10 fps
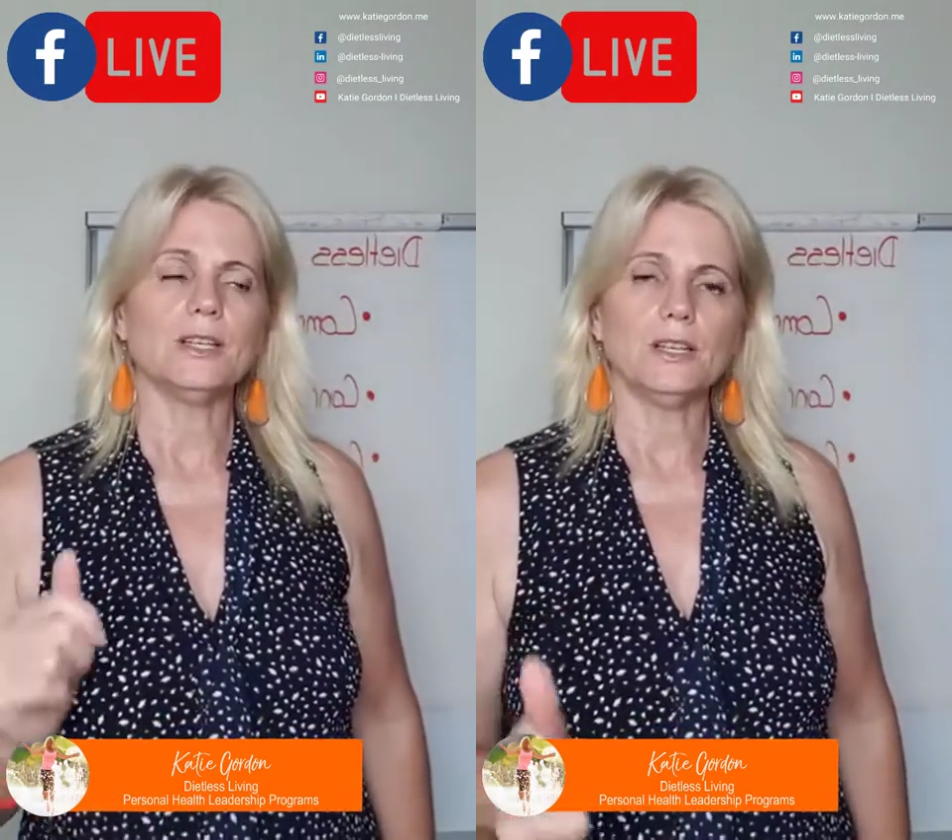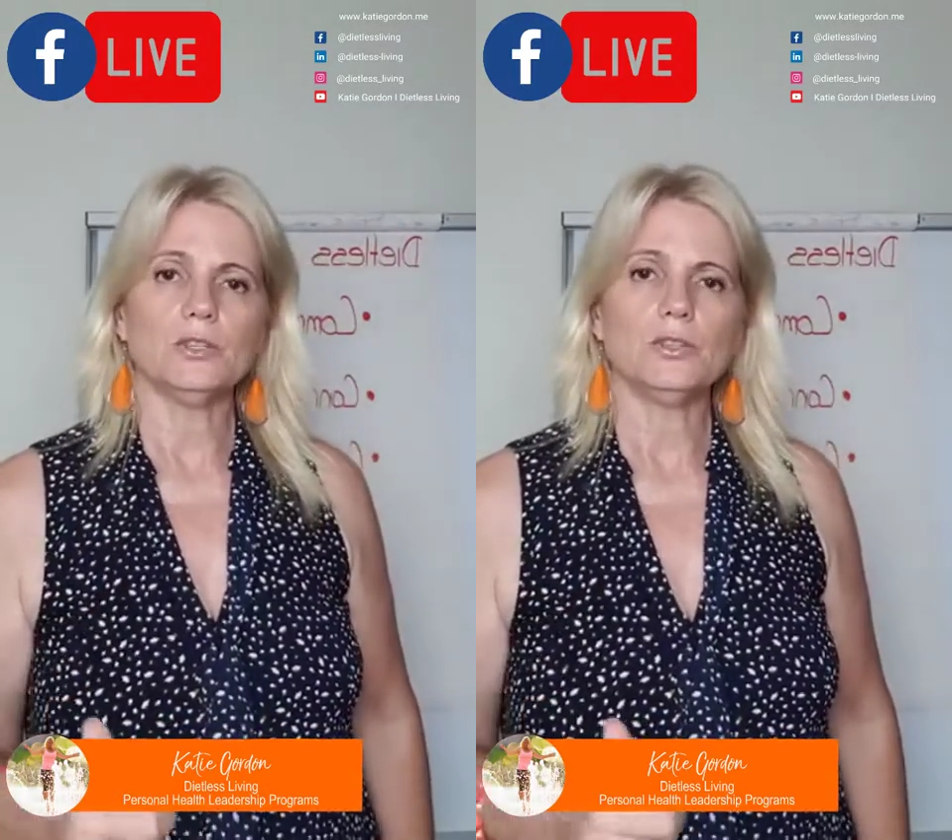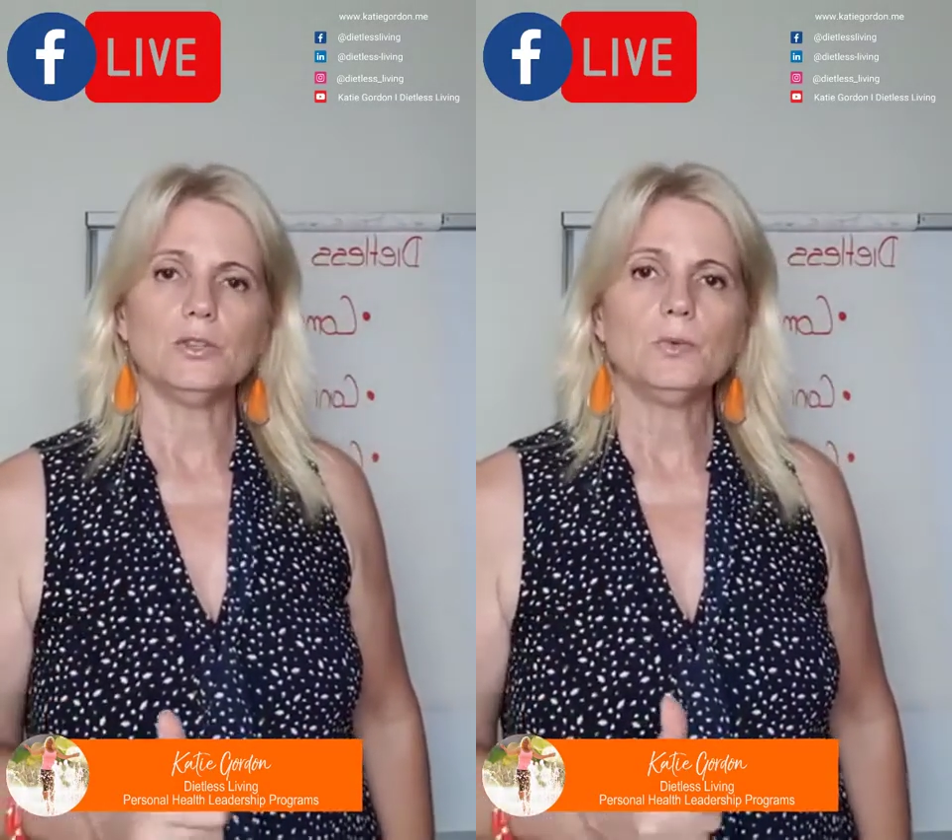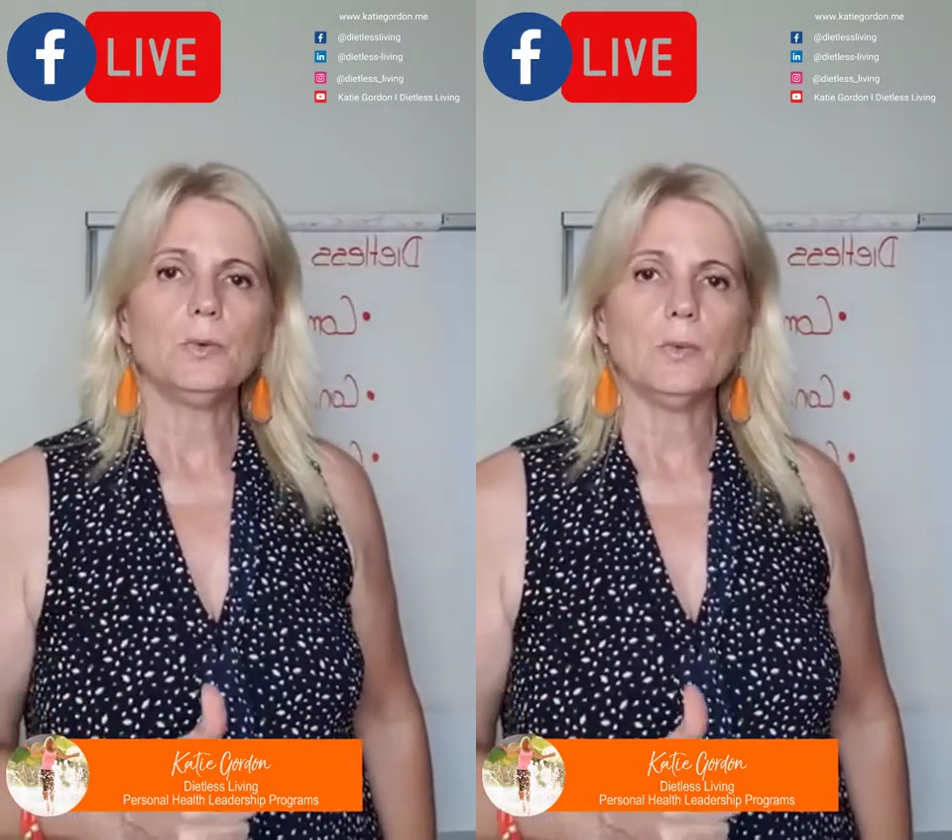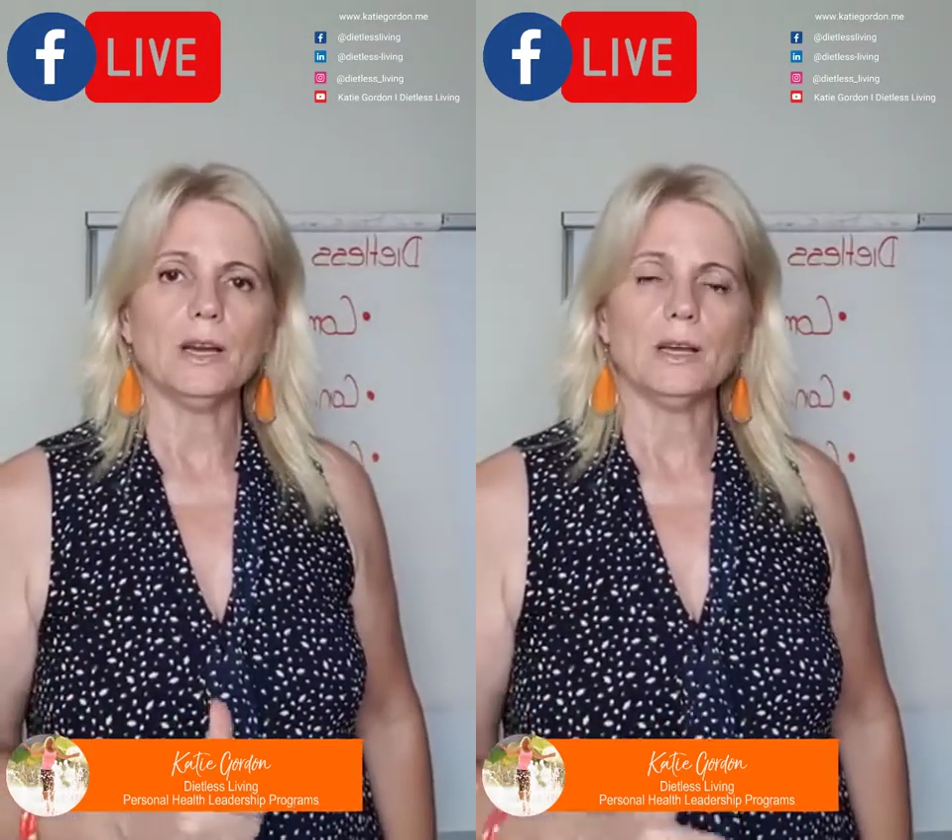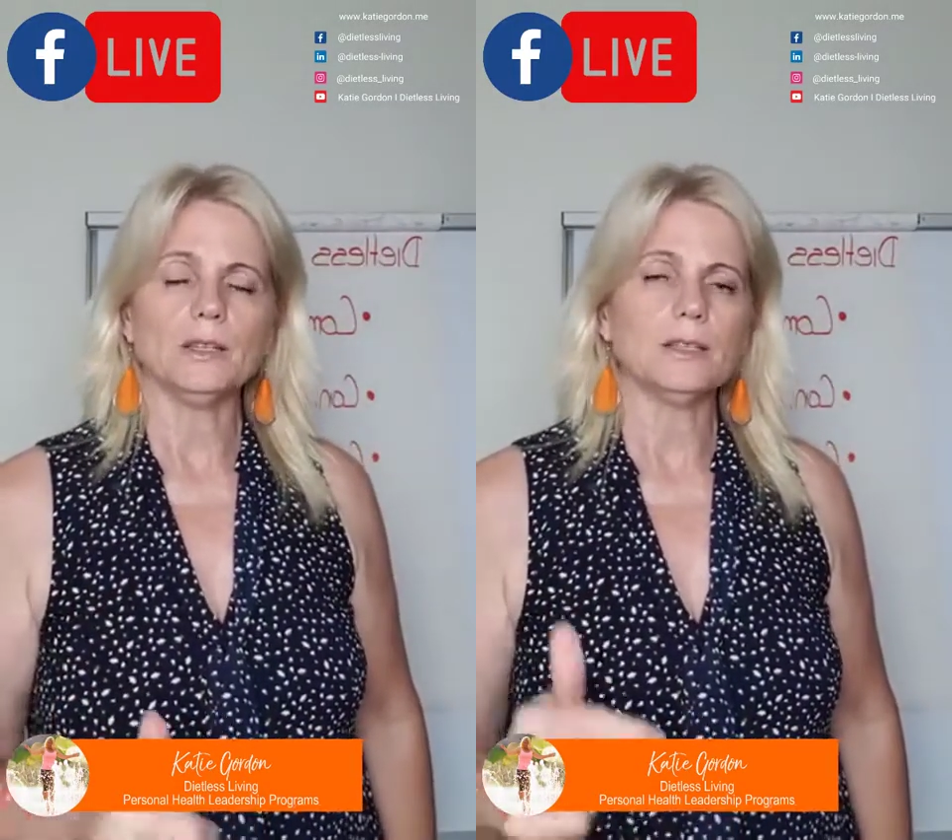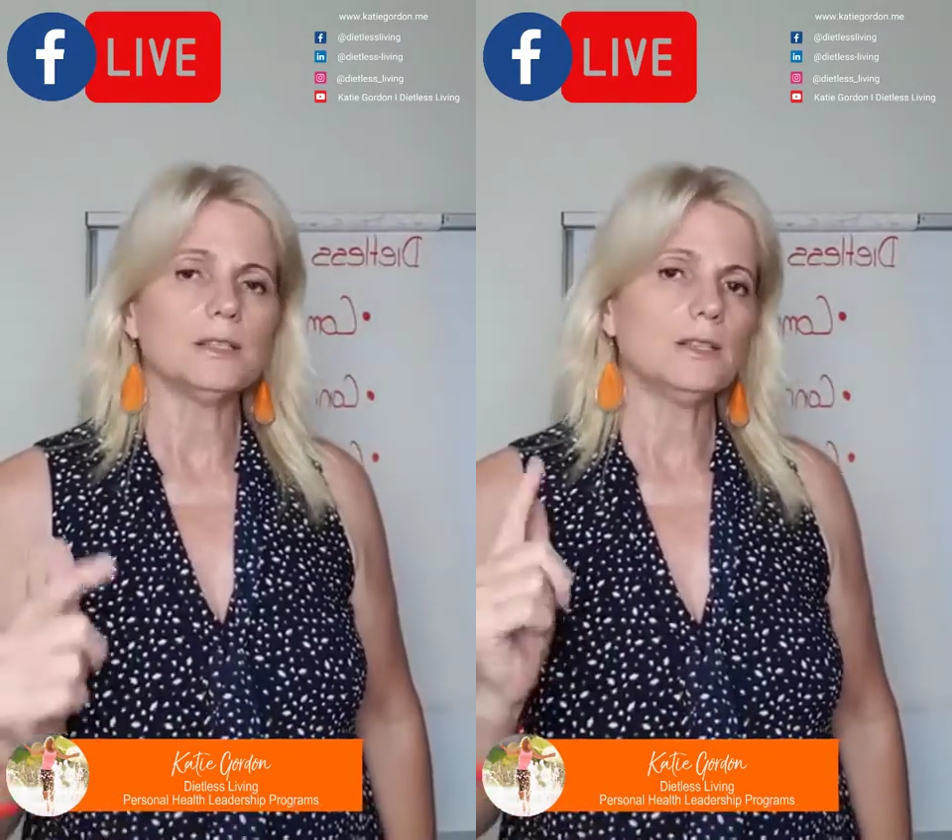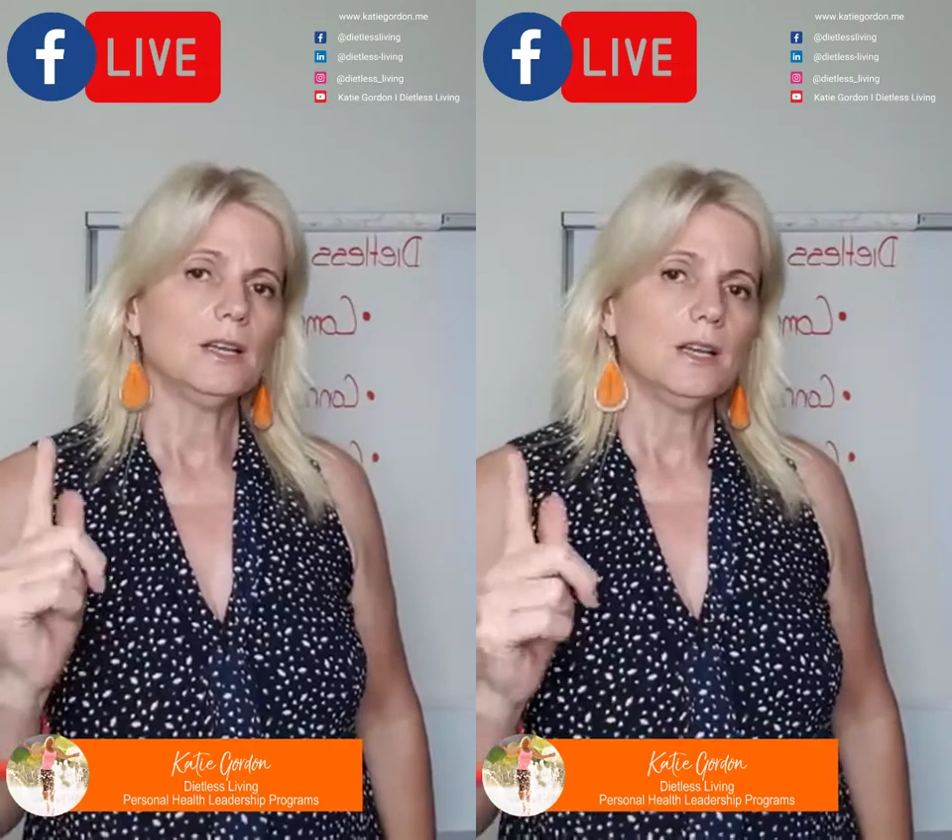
in supermarkets